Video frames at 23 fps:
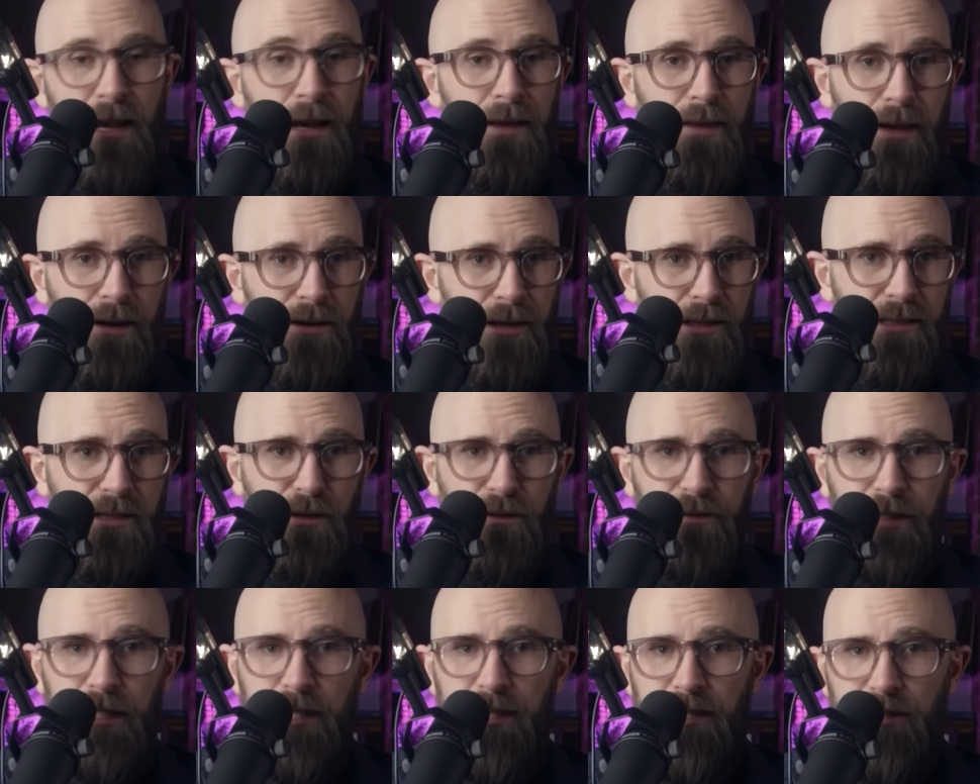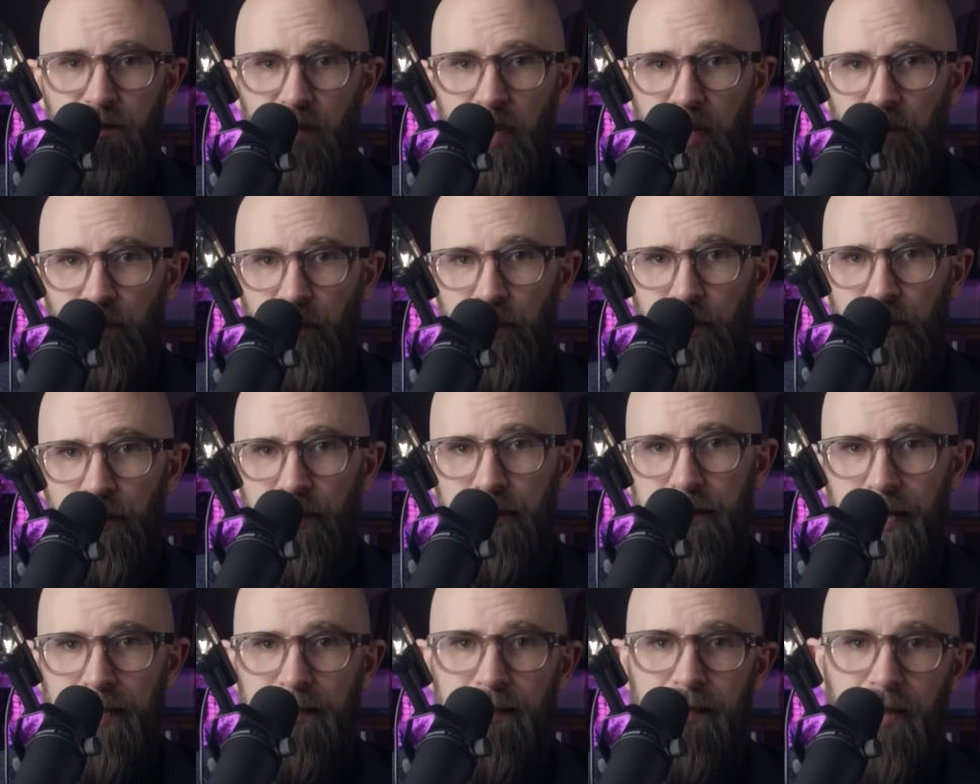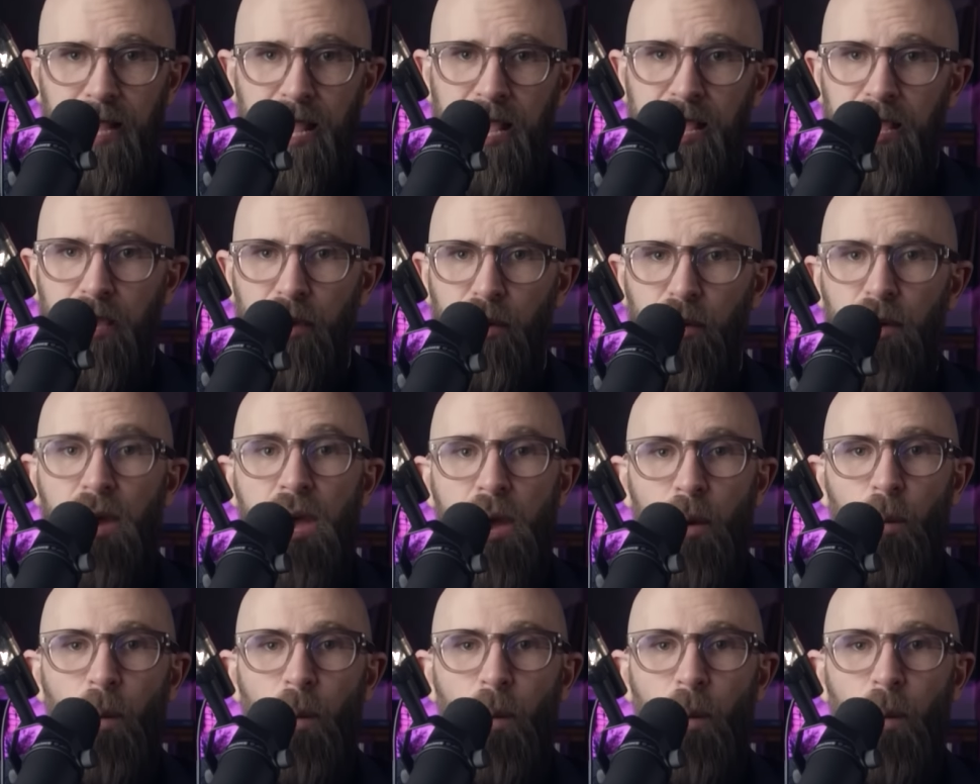there are still very strict rules as to how,